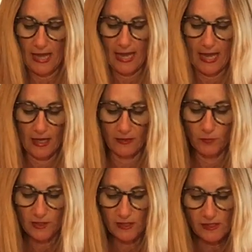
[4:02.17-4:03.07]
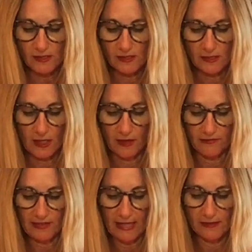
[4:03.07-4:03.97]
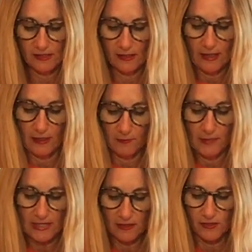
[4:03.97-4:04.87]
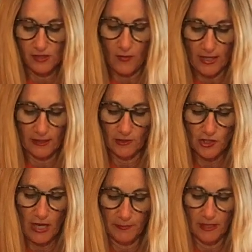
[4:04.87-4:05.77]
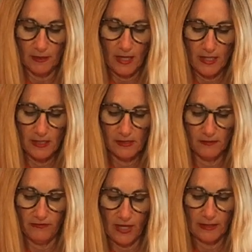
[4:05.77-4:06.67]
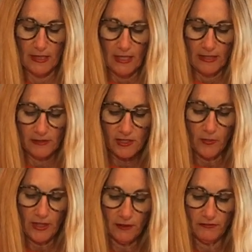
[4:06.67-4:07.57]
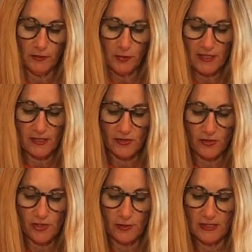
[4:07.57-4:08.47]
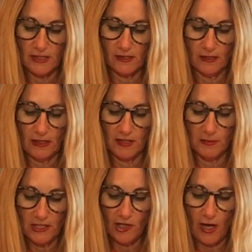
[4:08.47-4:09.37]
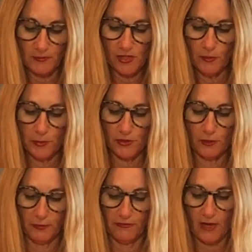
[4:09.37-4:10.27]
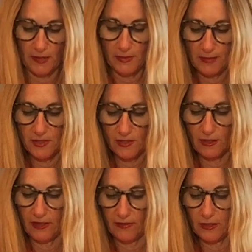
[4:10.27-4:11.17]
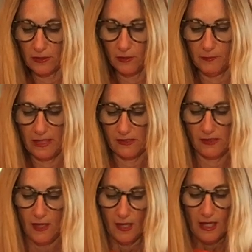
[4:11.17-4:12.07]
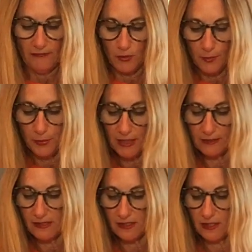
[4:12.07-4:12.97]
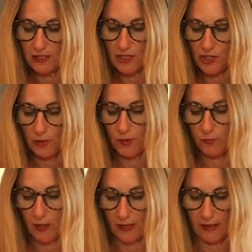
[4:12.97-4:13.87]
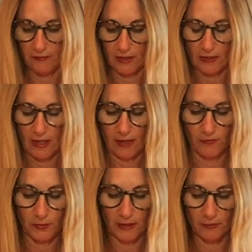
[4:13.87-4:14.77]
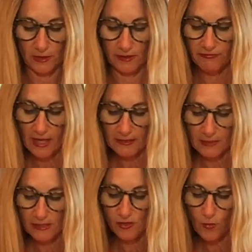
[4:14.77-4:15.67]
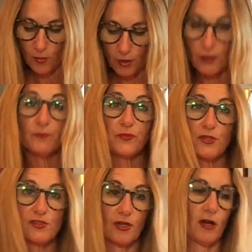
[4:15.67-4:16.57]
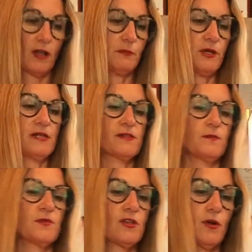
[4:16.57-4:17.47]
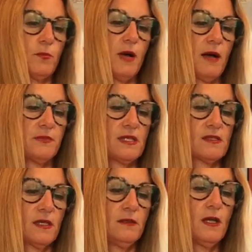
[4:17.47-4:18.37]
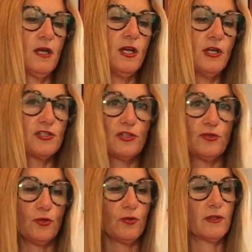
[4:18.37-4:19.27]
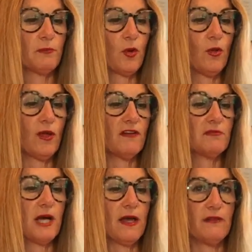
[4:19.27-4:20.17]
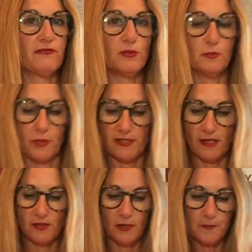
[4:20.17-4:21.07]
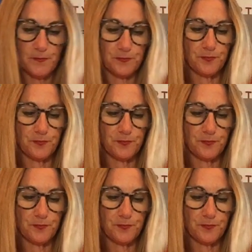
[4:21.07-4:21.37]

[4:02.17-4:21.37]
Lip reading: And what this does is it kind of flattens it, and it makes it so I can chop it nice and fine. Now it's going in the food processor, so it doesn't need to be chopped super fine, but I'm just going to give it a little mince. If you were putting this in a dish, you would want to give it a really fine mince or use a garlic press. So pop this in to the bowl of my food processor.